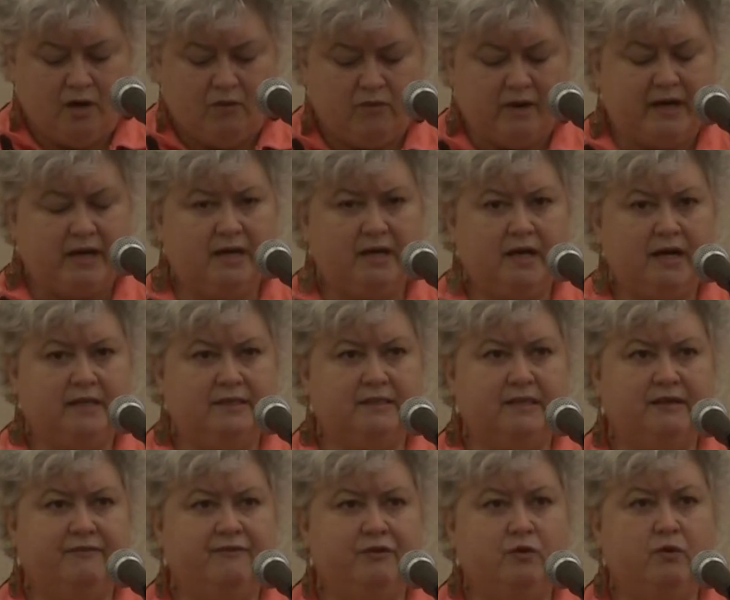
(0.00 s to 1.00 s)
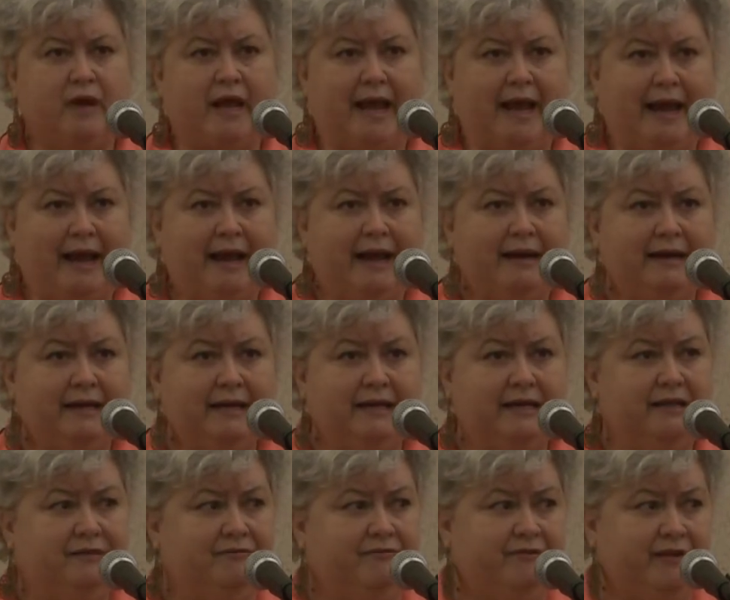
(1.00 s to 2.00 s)
recognize if you can
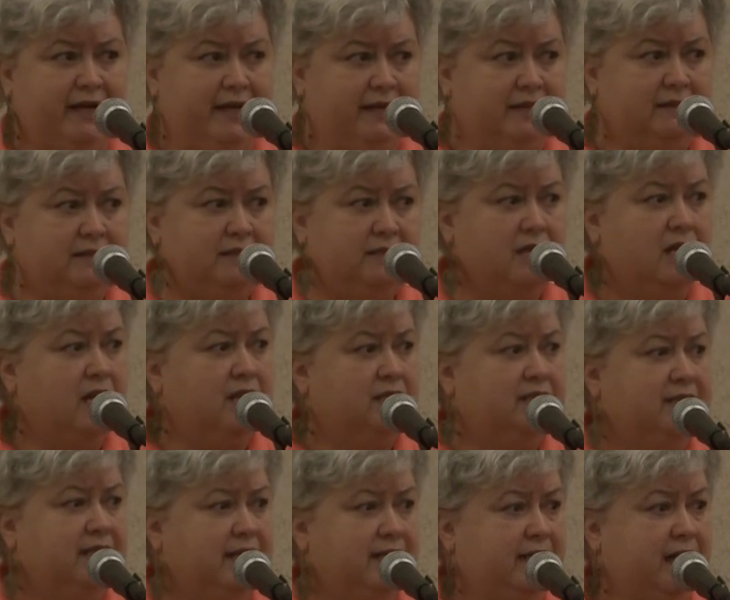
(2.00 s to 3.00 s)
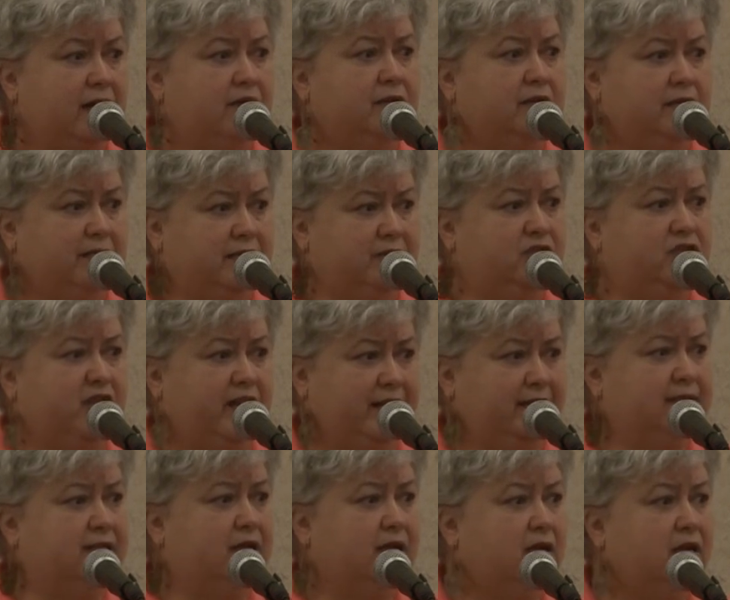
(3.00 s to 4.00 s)
in advance, send out an
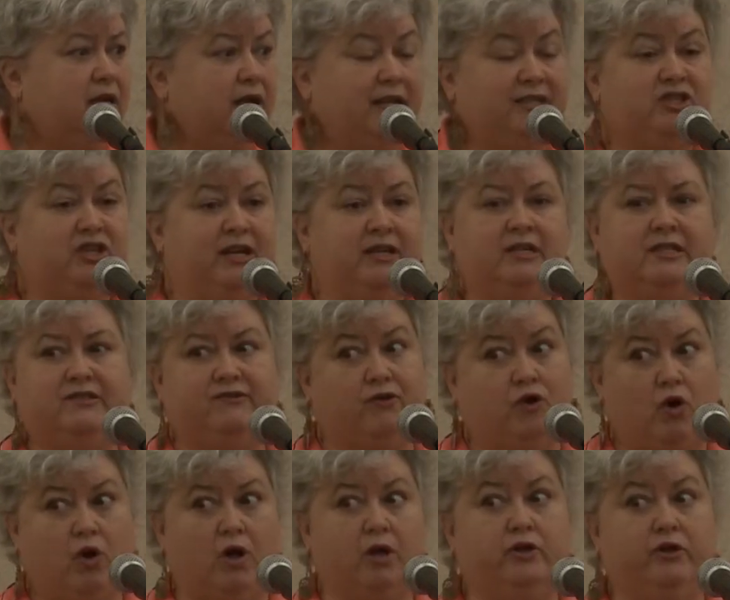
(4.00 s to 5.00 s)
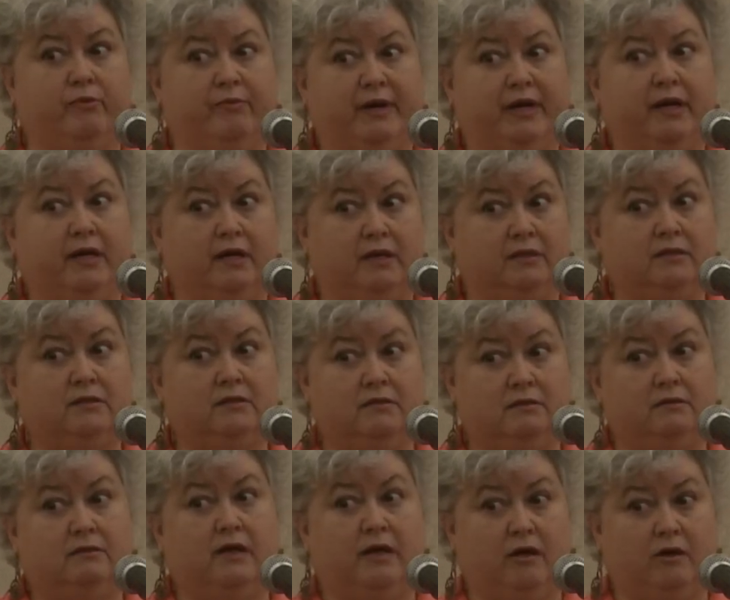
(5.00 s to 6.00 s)
agenda. Agendas for all your meetings
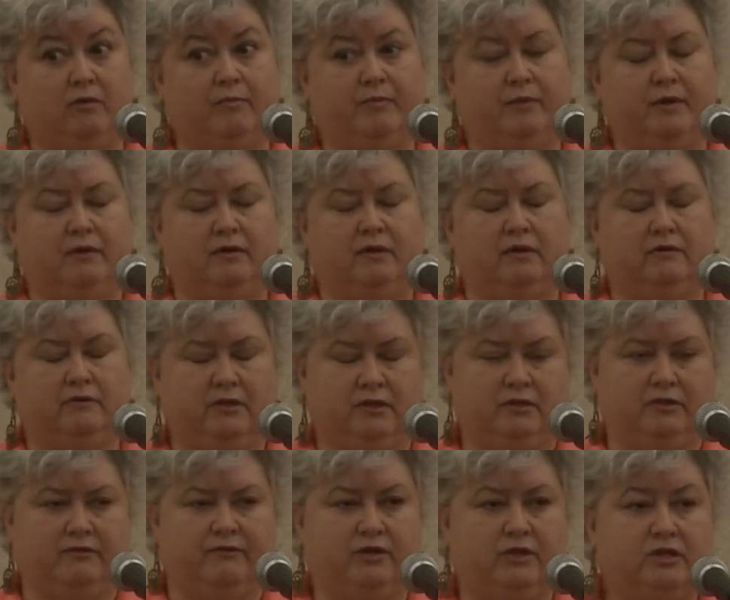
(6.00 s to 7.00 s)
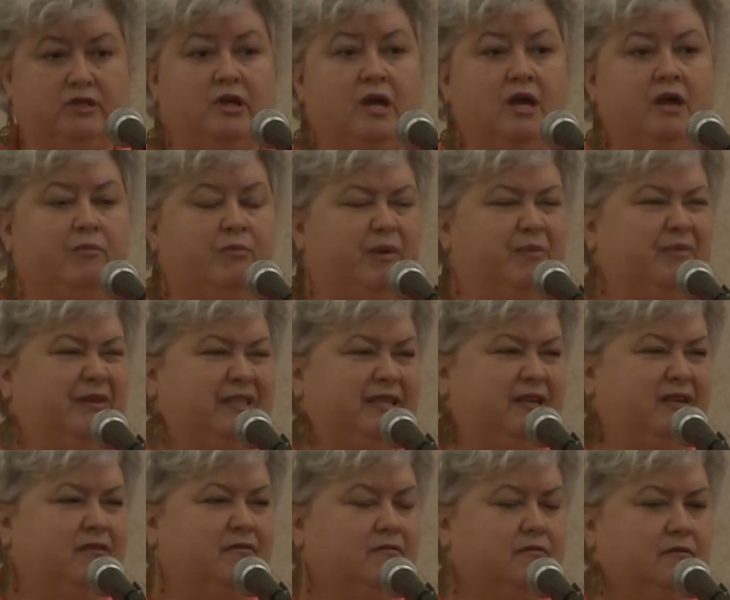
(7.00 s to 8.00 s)
help introverts, but
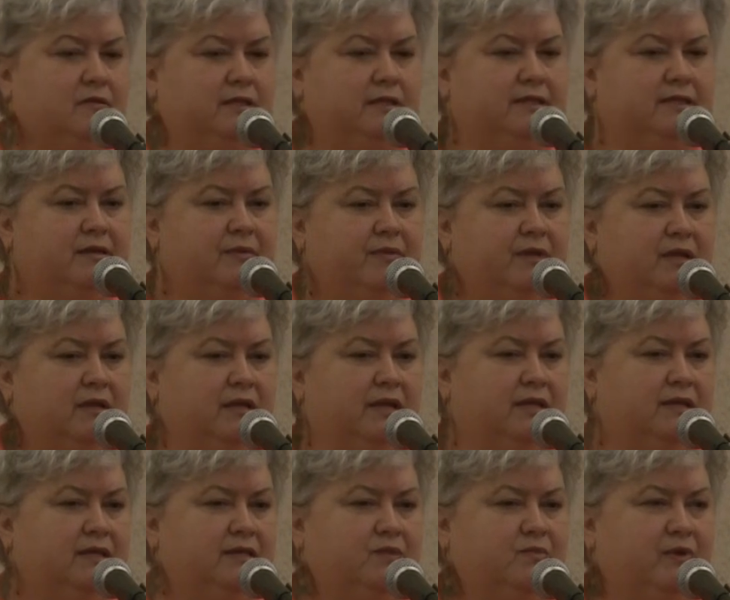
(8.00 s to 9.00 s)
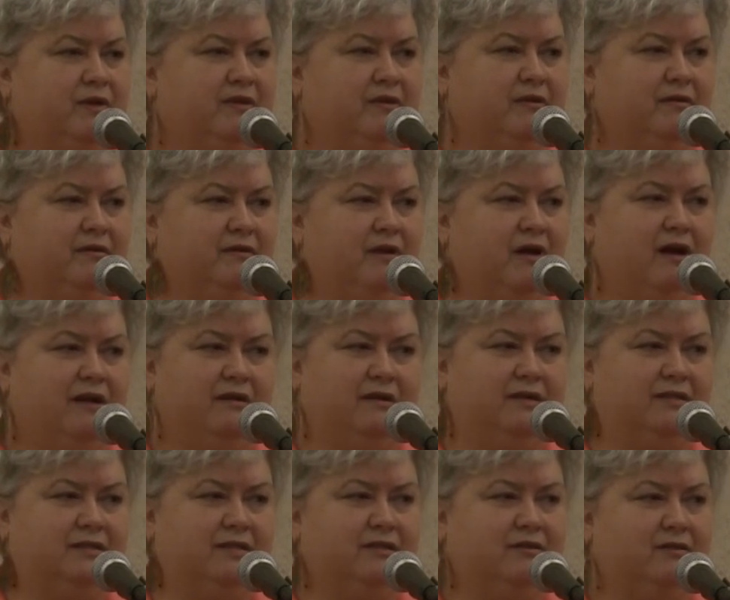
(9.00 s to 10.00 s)
particularly something like this where they're not
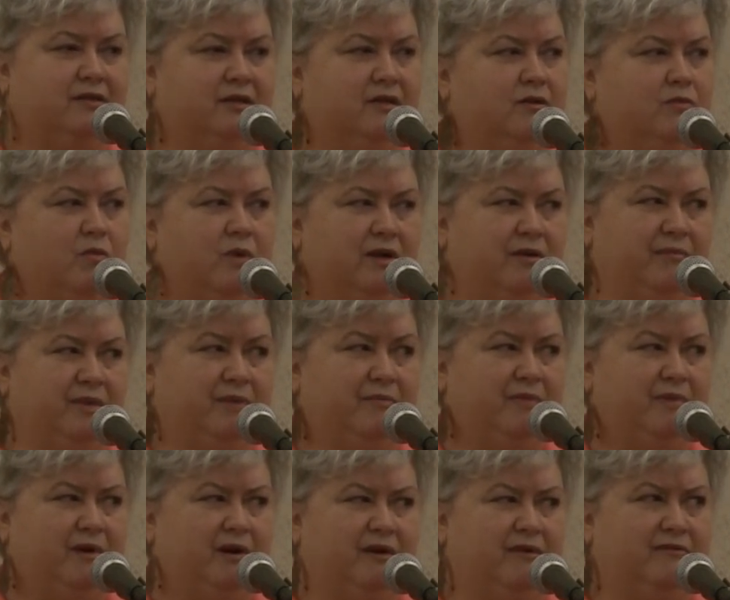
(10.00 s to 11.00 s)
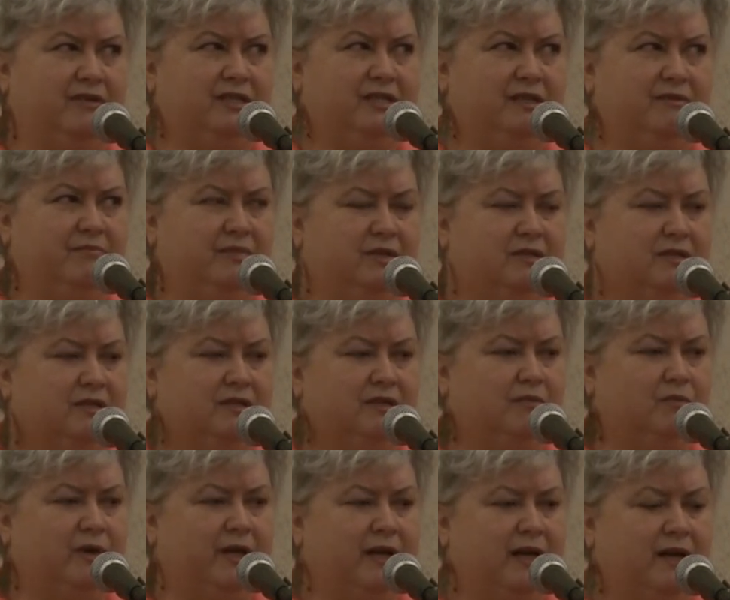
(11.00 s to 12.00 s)
necessarily going to want to be part of a team
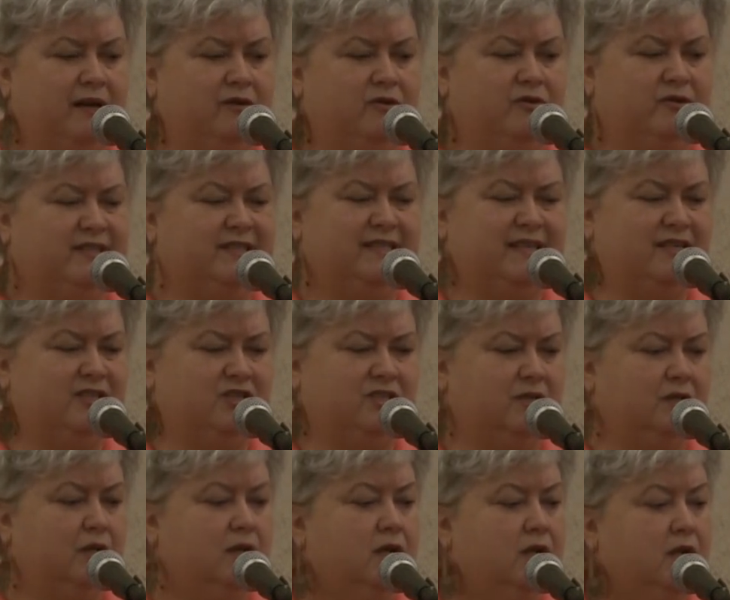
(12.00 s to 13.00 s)
building weekend or a session.